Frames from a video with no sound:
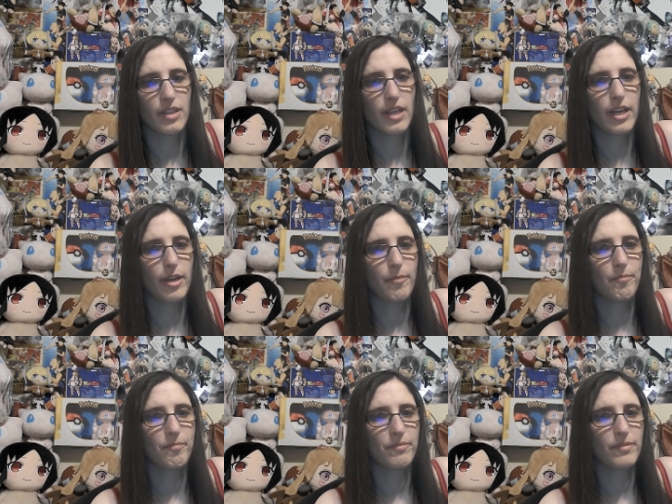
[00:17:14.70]

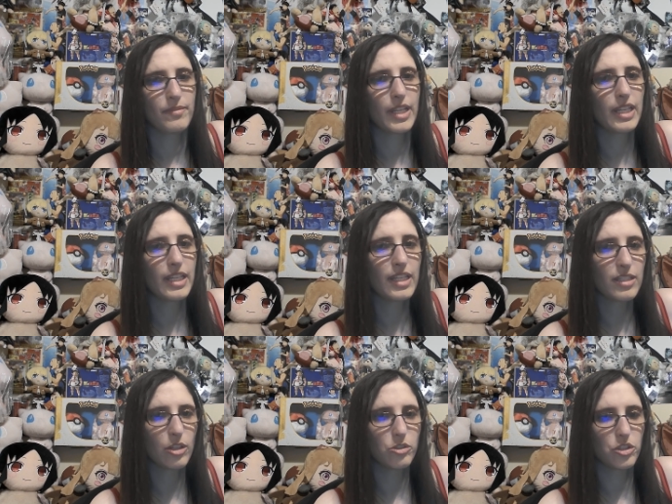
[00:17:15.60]
Um, they
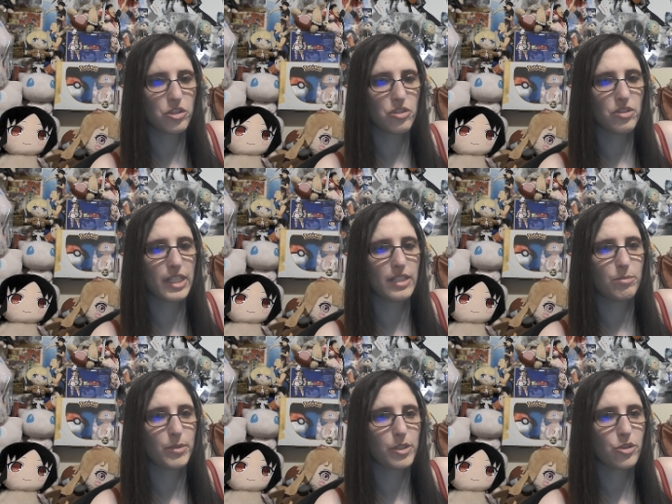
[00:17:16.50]
eat
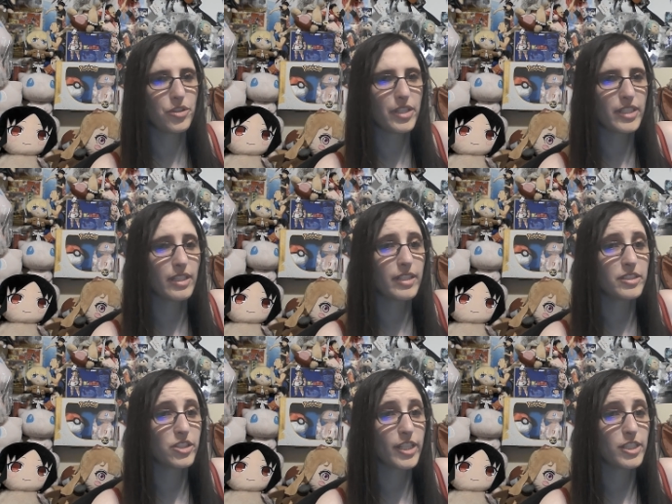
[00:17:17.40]
Otsutsukis. Well, the truth is,
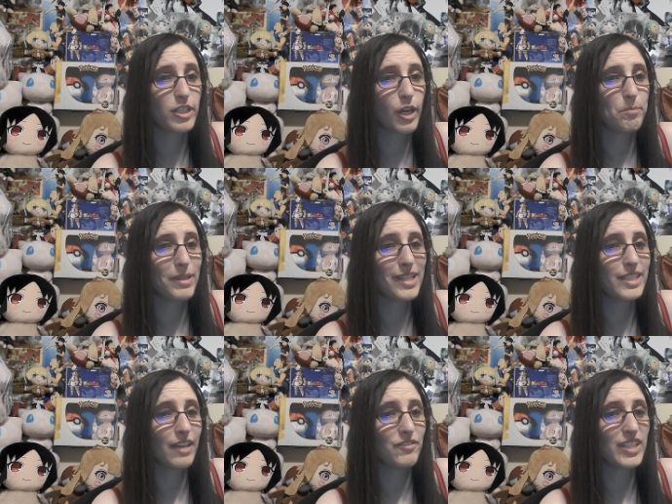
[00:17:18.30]
they're just a
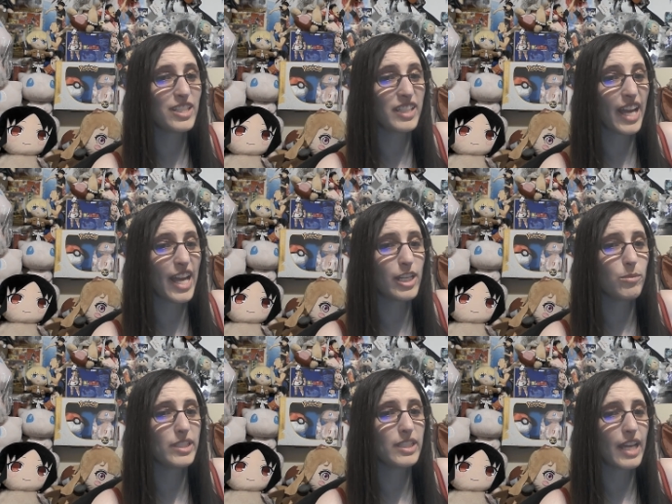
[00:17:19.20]
beast that feeds on
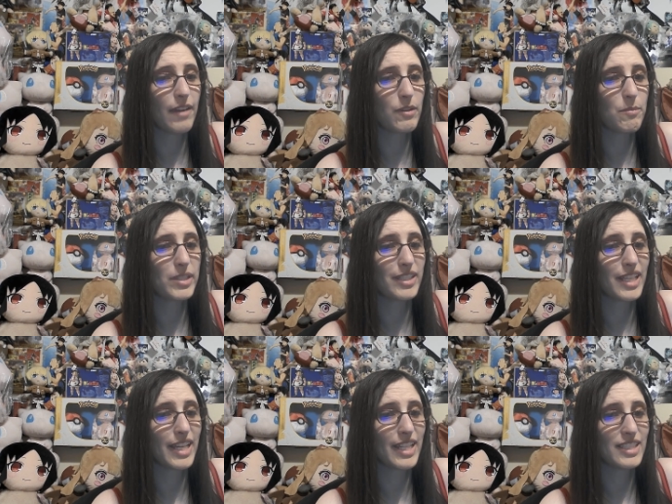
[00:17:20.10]
anyone and everyone
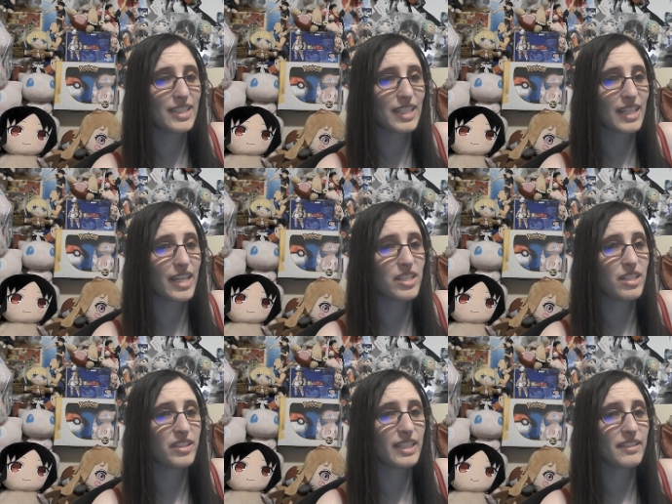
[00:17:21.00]
on instinct
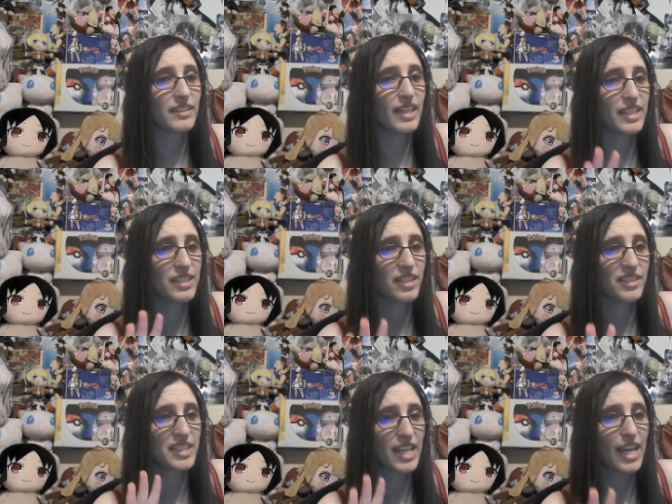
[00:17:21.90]
until they uh,
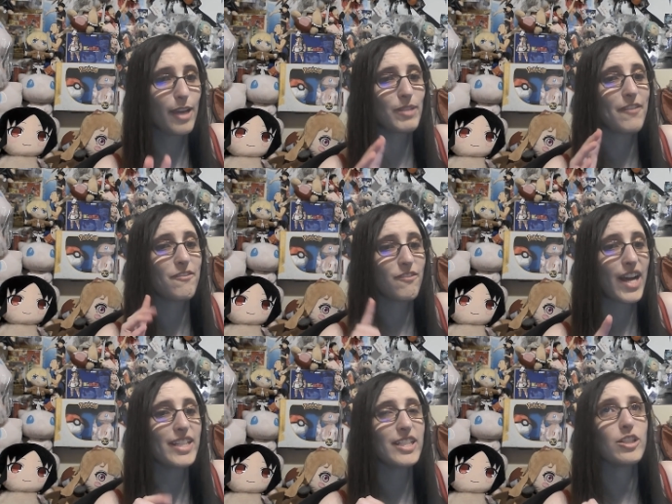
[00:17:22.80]
until the time they
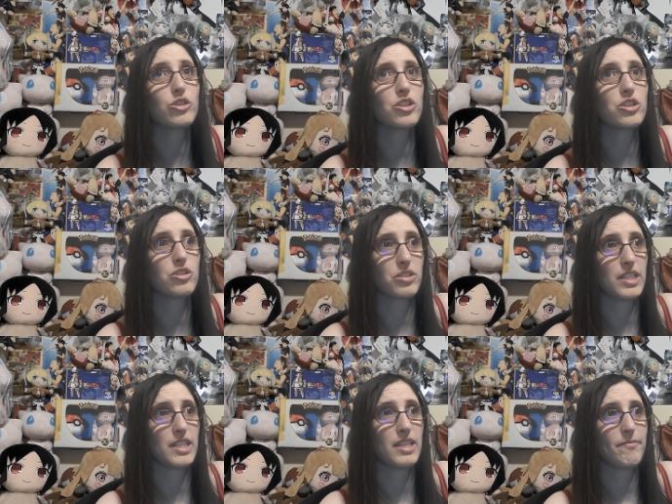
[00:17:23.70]
find an
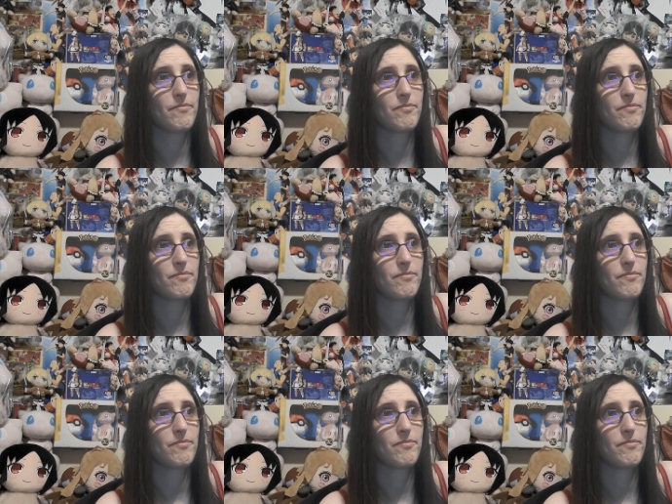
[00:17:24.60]
Otsutsuki.